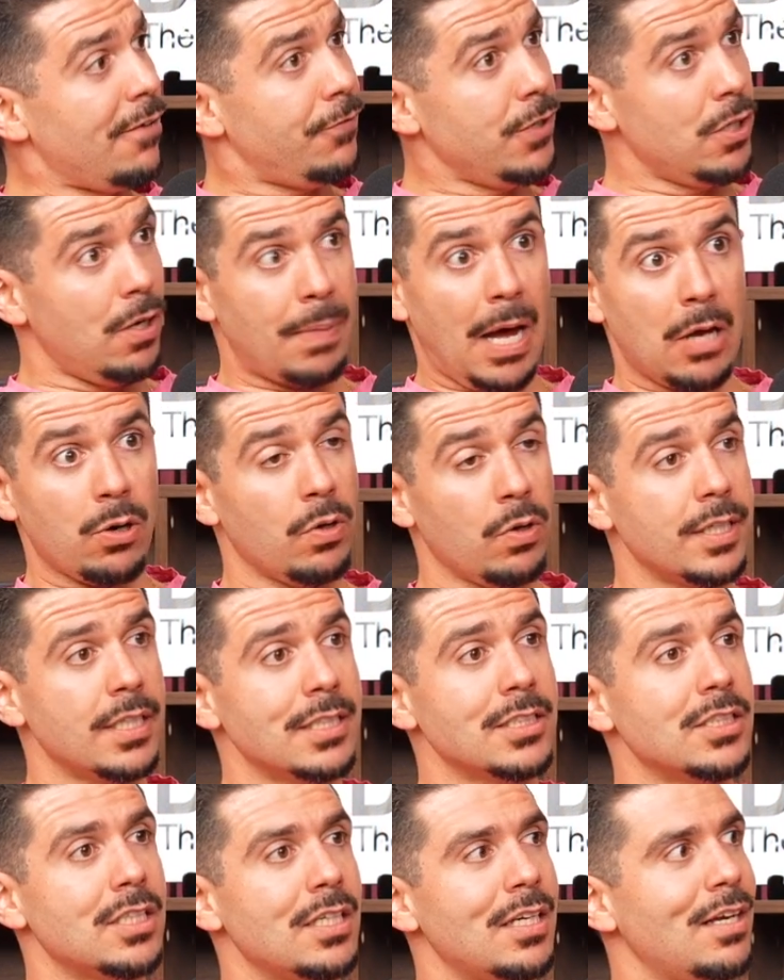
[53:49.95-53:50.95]
feel about all
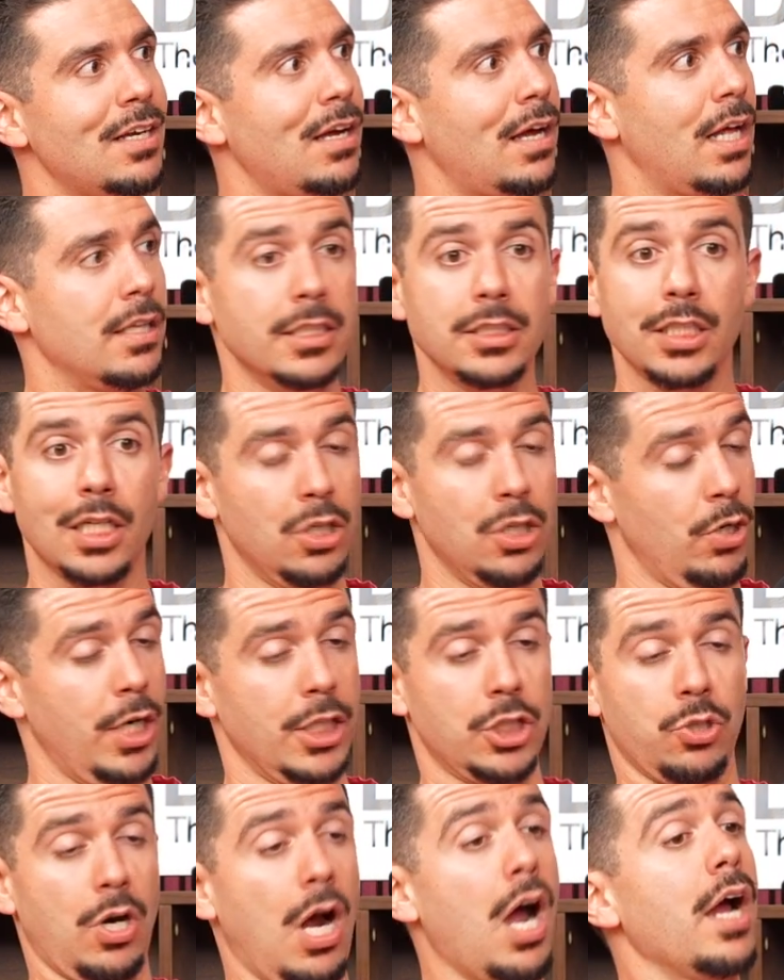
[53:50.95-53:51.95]
this, at least I know
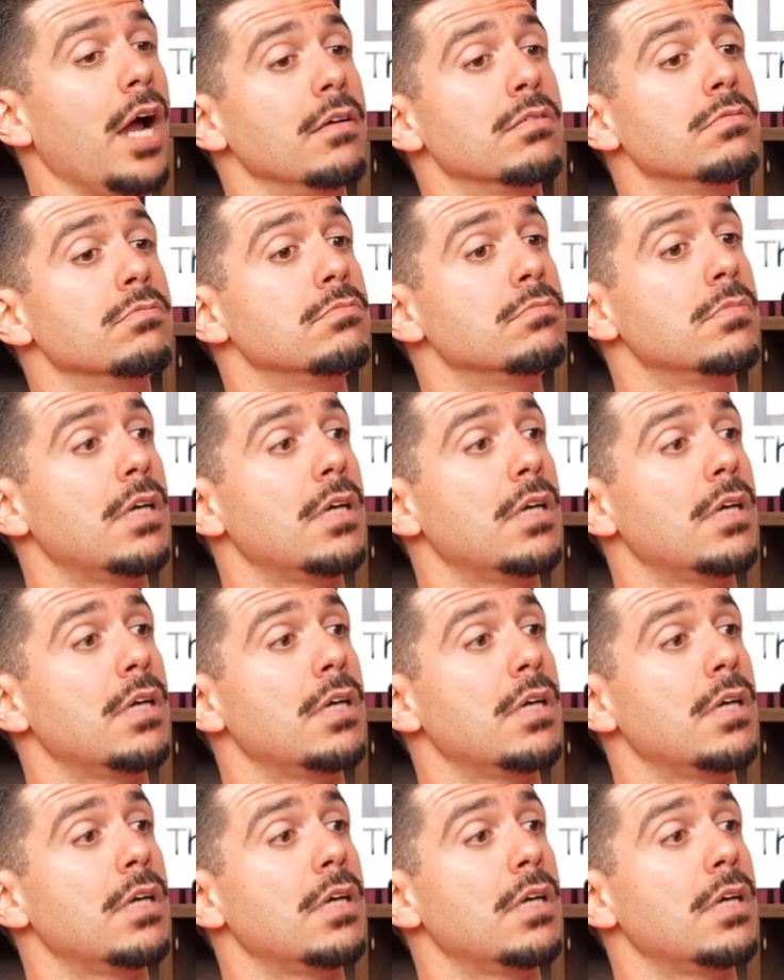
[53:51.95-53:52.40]
I tried.